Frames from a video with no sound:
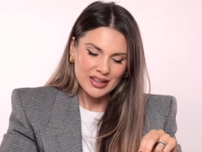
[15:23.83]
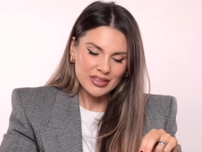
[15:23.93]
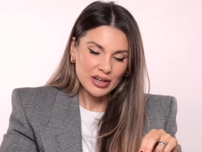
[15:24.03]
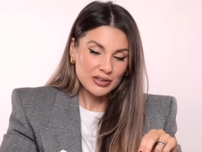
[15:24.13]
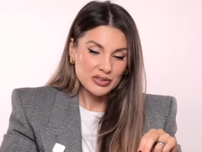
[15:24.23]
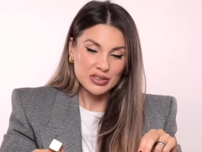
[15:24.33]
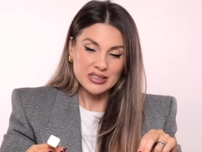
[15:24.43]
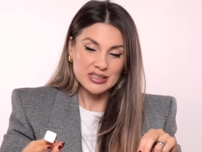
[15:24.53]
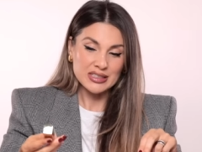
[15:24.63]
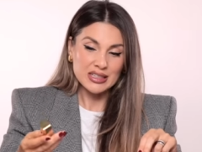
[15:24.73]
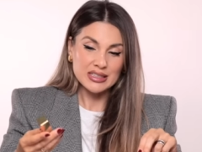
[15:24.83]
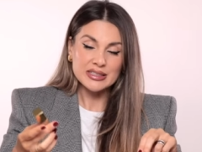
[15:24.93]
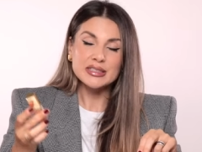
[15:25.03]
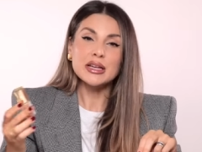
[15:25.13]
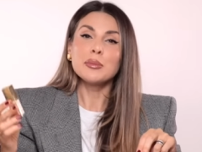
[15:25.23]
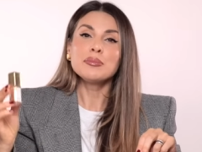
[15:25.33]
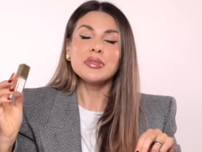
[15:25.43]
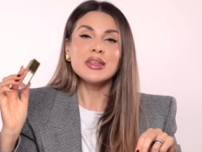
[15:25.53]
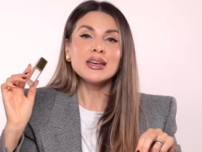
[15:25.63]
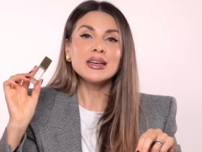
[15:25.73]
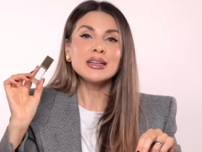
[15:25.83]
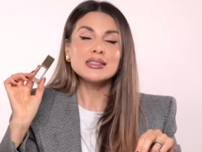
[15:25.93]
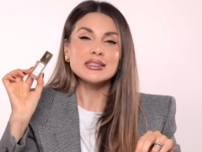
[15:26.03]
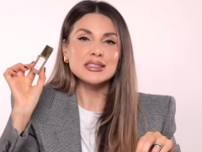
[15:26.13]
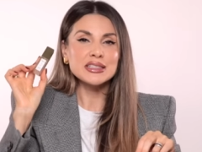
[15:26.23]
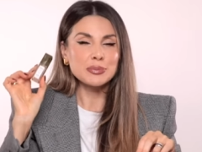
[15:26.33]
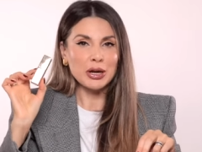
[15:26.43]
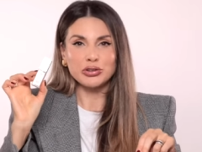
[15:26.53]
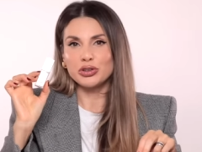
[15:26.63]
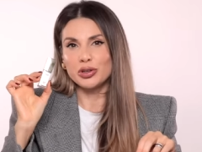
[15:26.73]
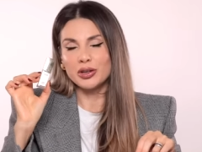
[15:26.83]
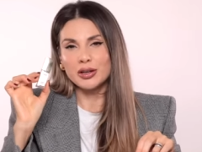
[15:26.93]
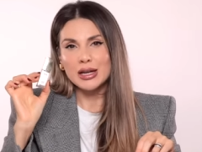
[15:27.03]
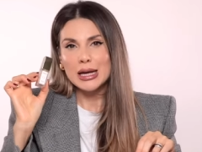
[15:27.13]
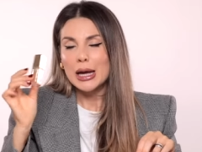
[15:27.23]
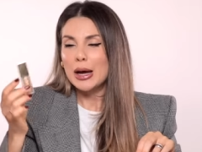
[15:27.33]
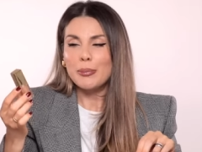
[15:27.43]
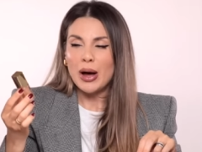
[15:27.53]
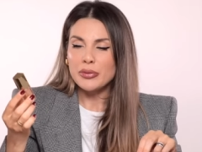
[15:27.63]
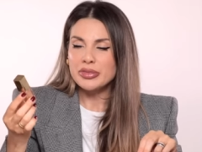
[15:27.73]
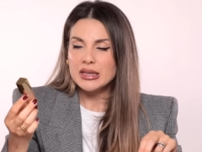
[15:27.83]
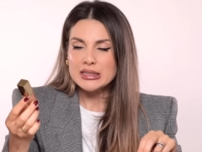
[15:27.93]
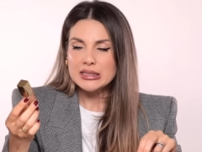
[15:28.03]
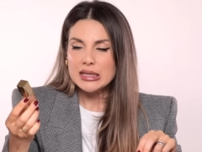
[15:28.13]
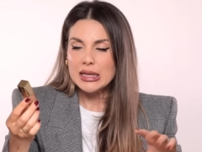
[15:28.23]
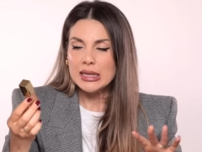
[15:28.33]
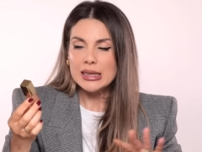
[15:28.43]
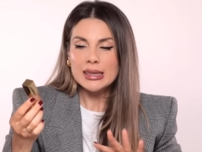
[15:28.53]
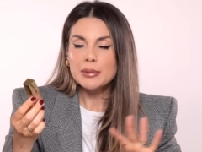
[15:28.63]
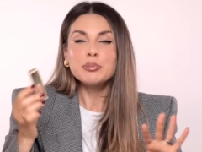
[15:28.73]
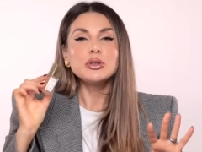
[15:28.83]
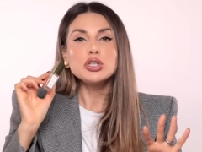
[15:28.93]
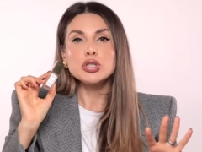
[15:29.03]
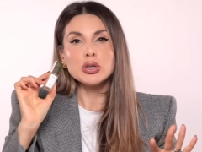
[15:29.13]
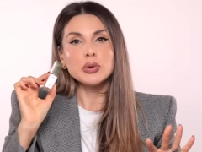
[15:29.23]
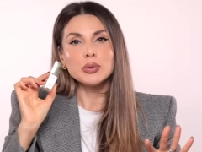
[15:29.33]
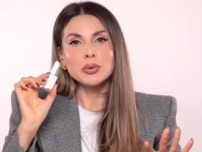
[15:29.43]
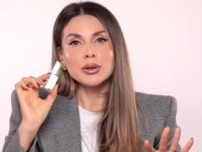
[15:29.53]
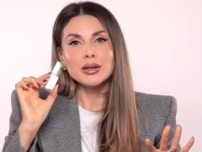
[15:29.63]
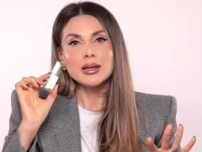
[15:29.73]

there's just something special about this lip dew